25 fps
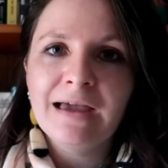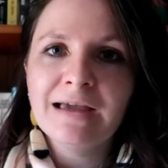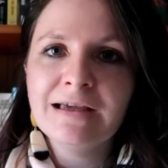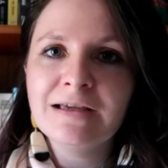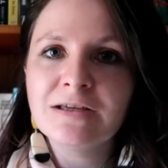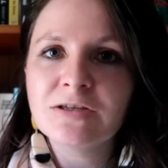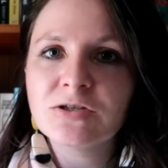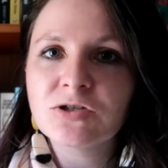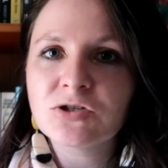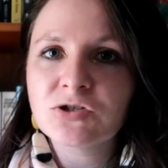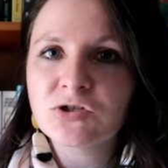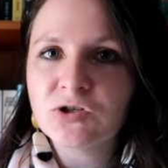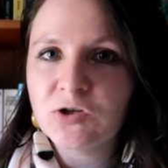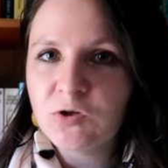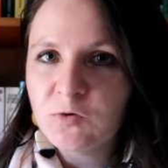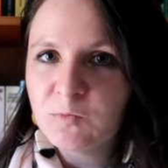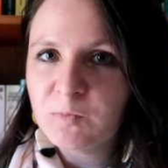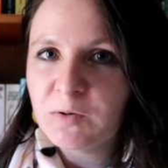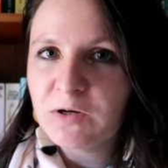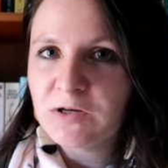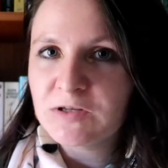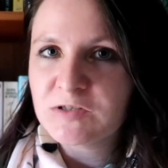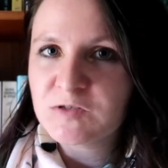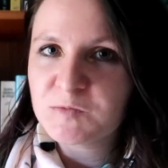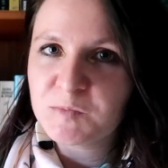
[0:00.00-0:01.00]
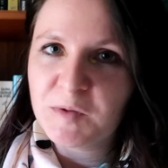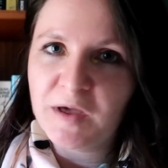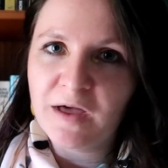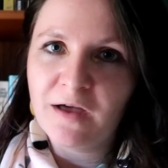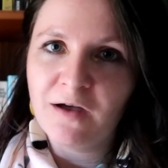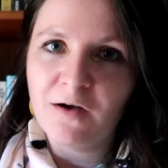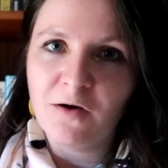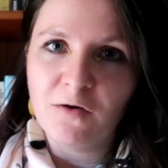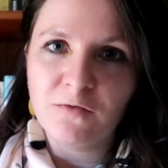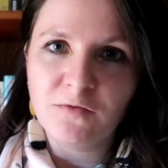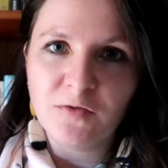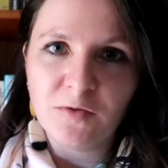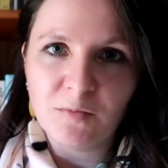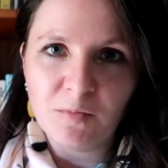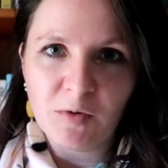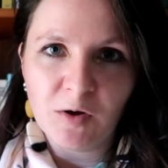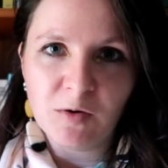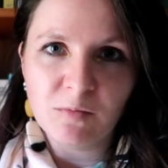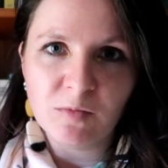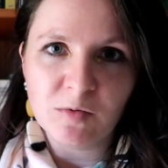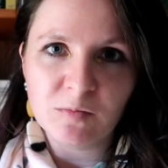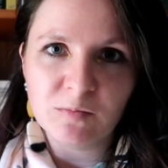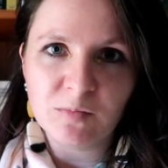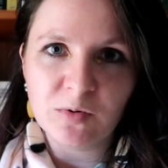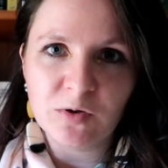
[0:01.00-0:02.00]
A super spur of the
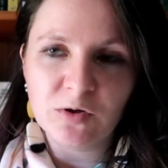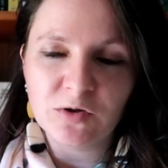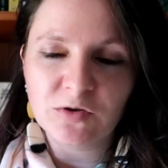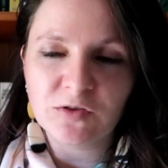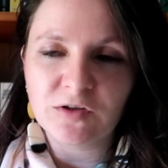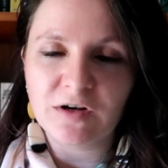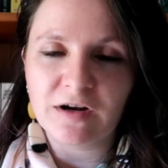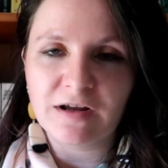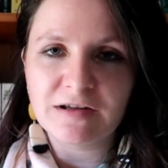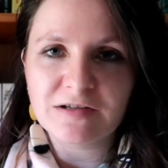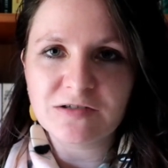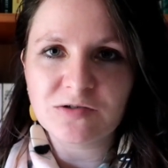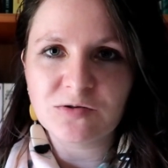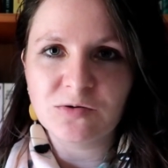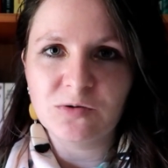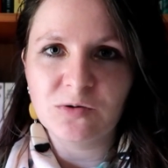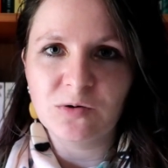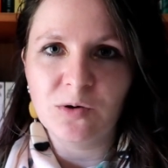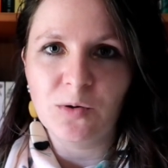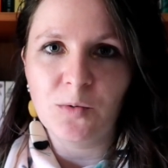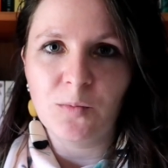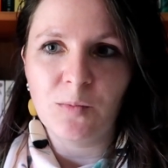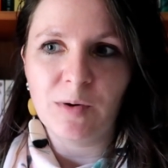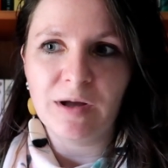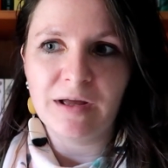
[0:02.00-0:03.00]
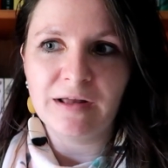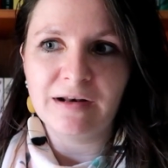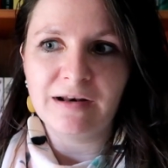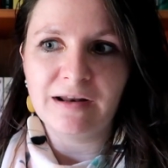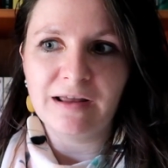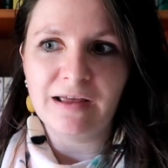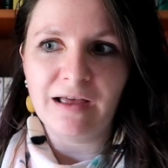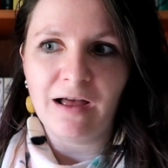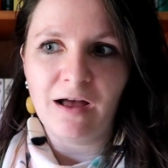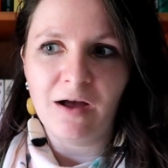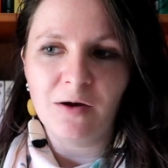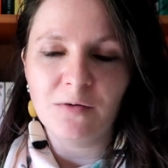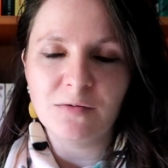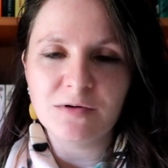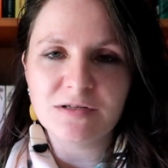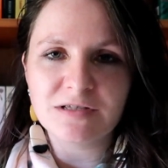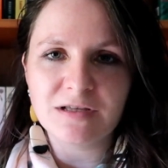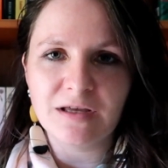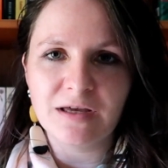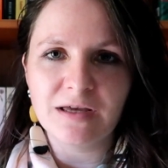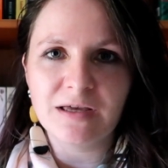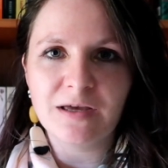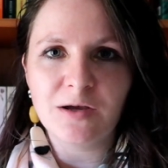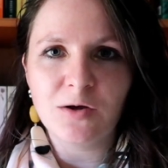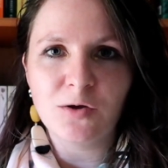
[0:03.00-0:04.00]
moment book that I saw when I was
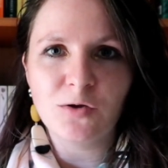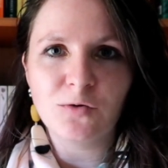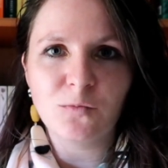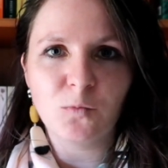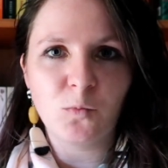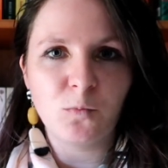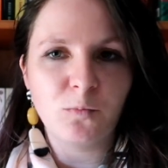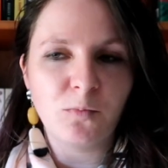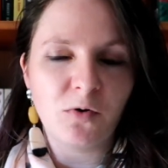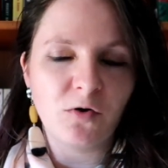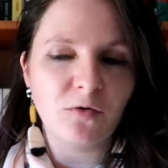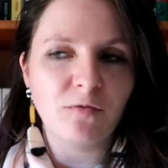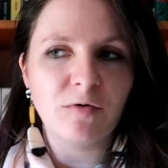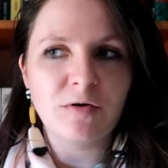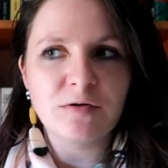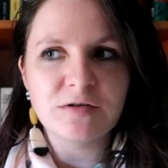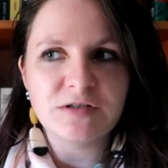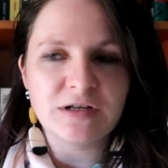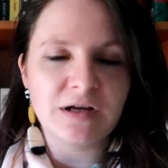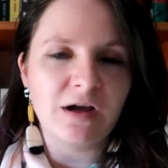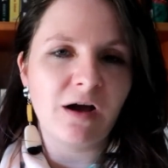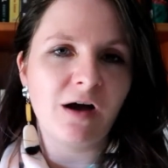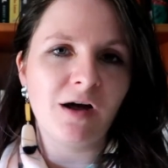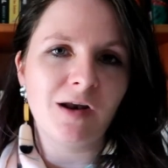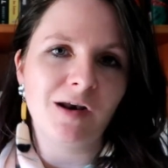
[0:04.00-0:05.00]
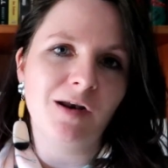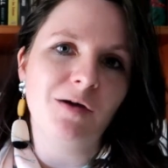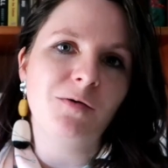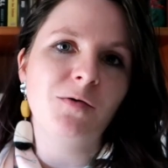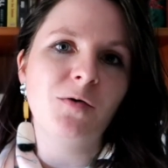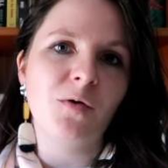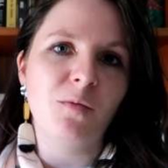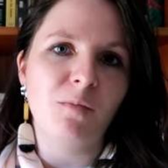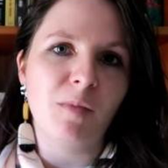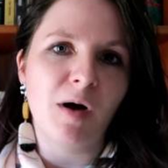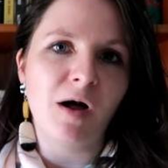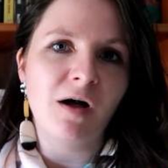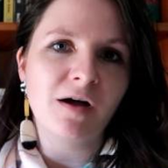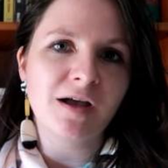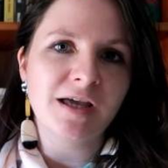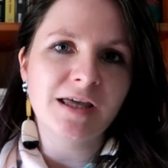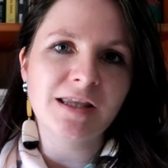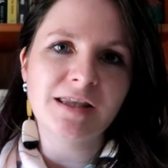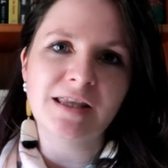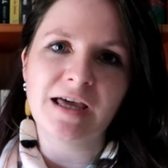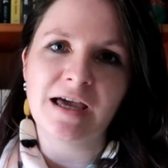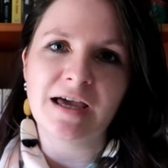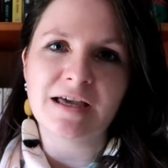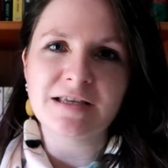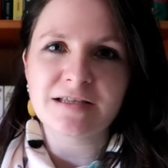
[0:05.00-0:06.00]
like perusing our local
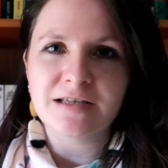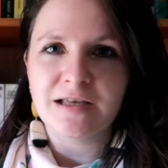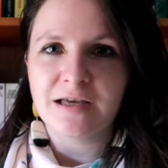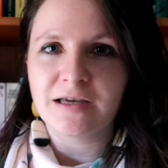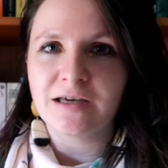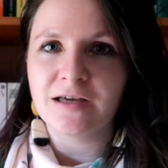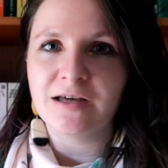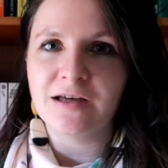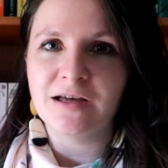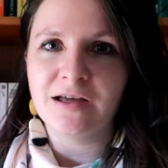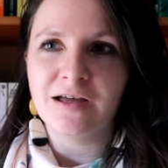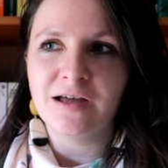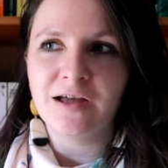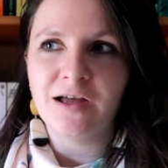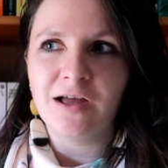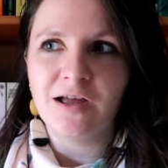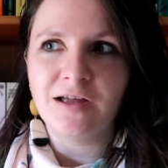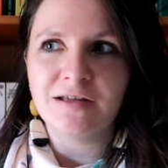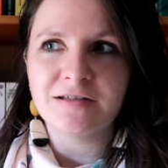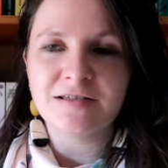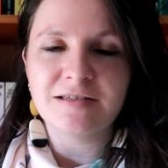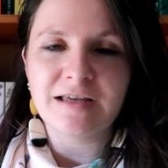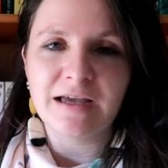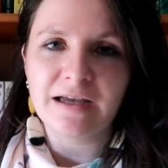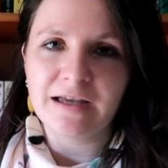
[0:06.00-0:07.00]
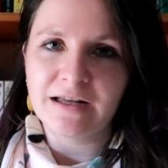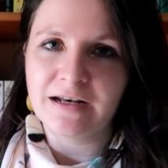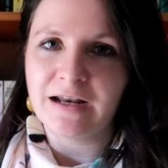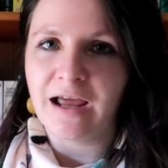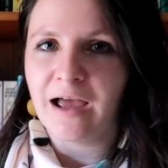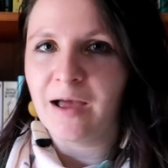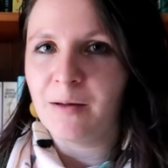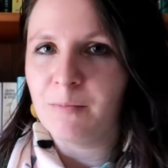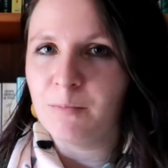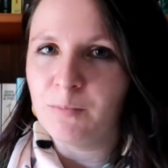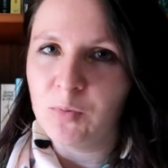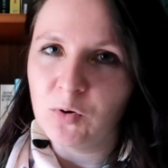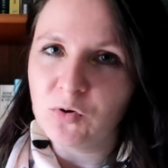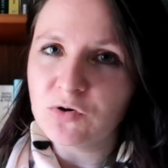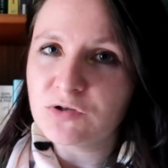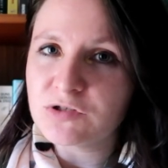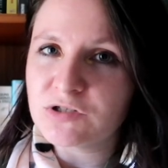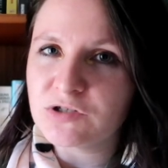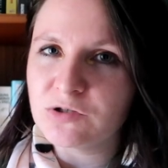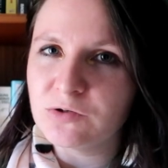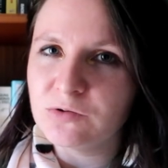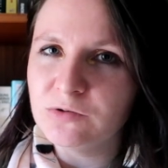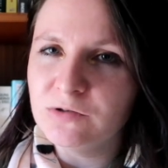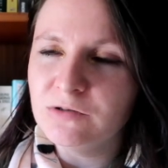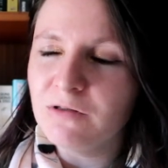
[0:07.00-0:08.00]
market that has like a secondhand
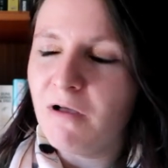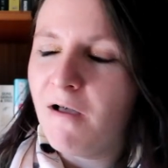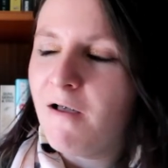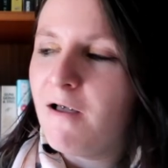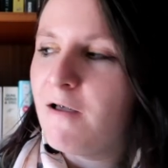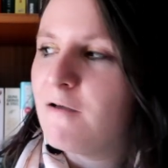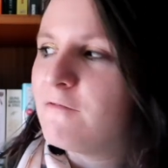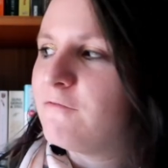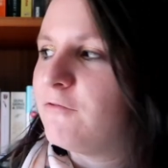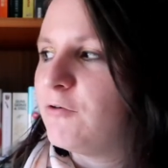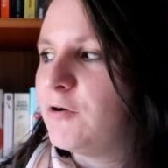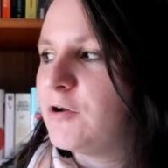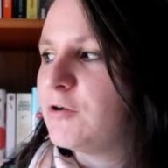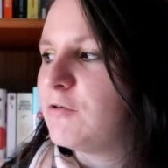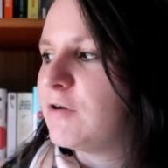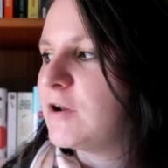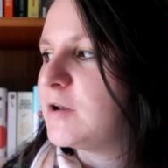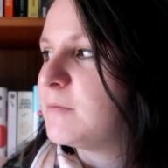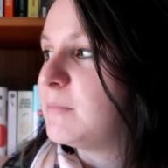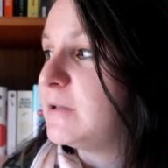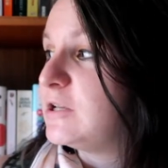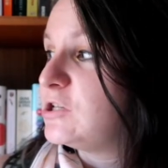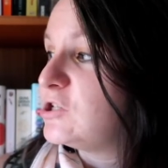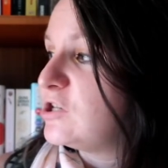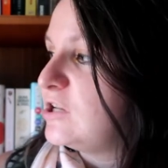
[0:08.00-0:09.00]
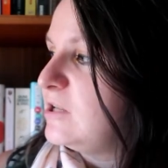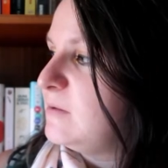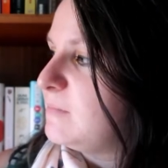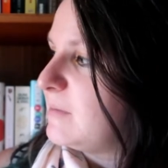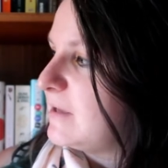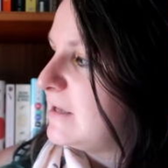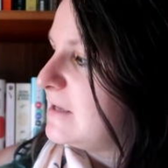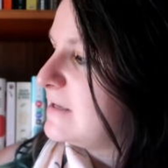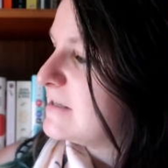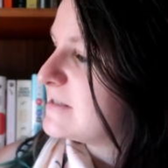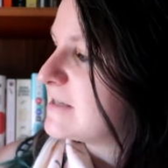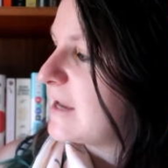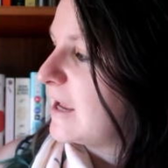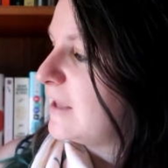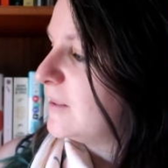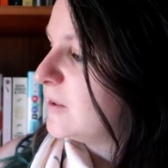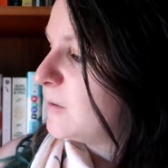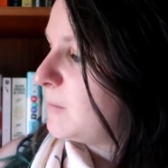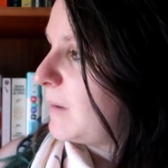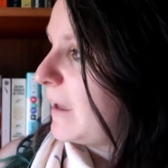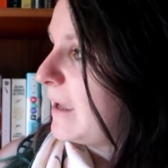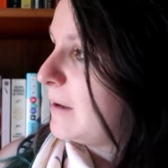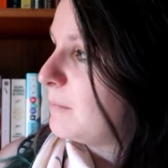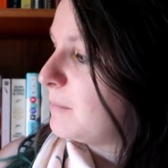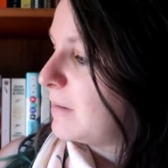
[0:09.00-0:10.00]
bookstall for incredibly cheap is And
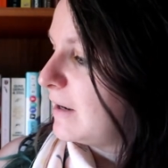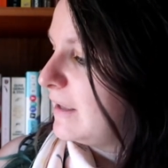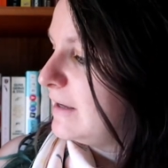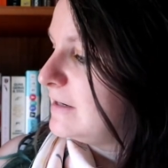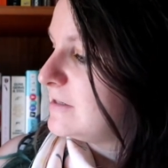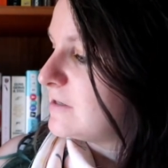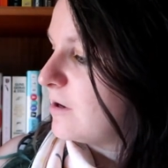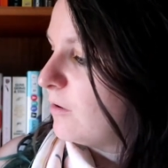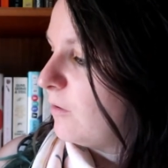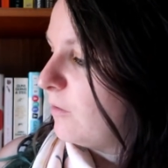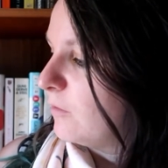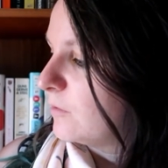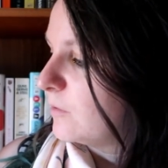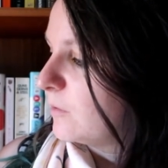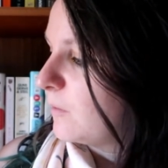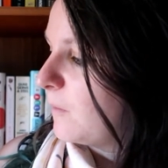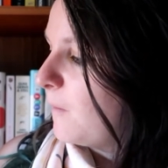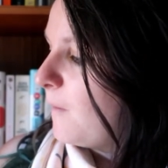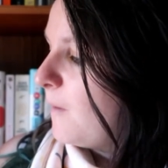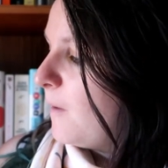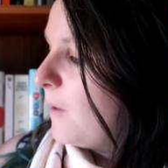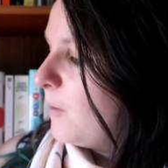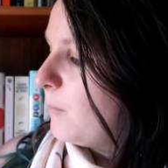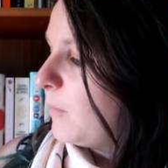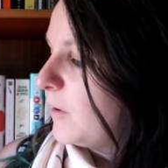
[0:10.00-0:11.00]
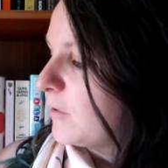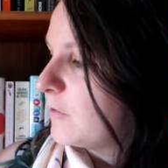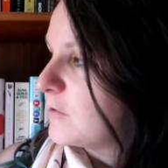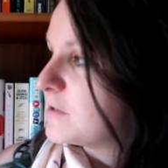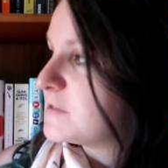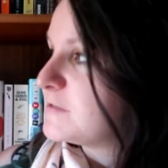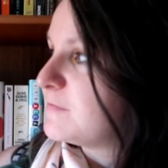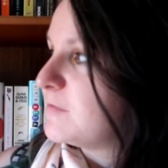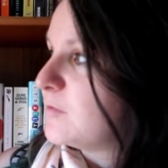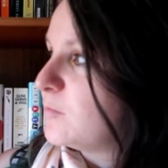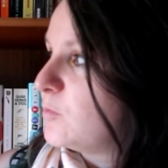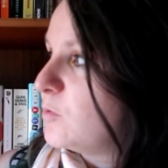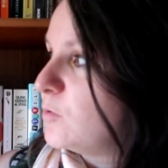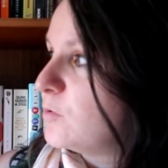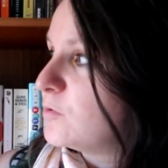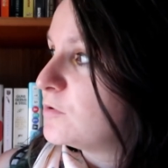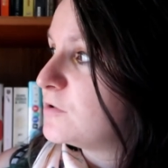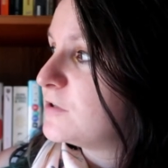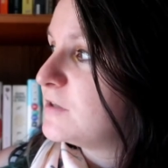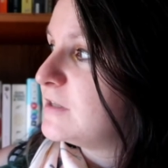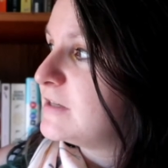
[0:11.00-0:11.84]
the Band Played On by Christopher Ward.